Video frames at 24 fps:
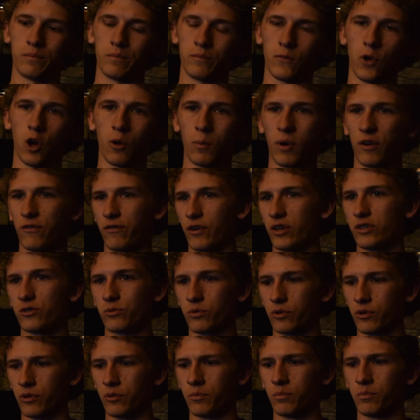all my friends
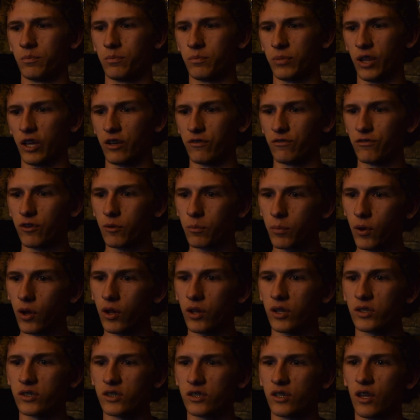were playing football
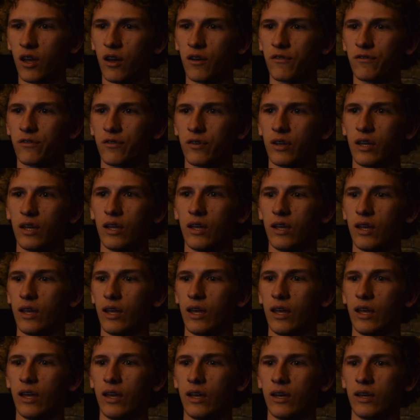and stuff,
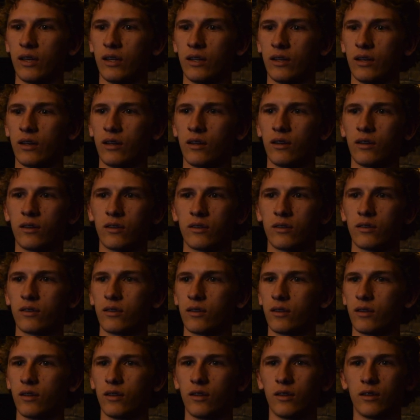and
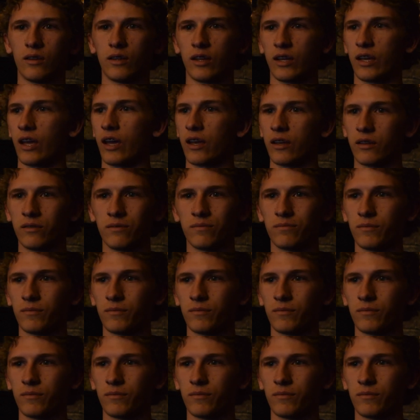like I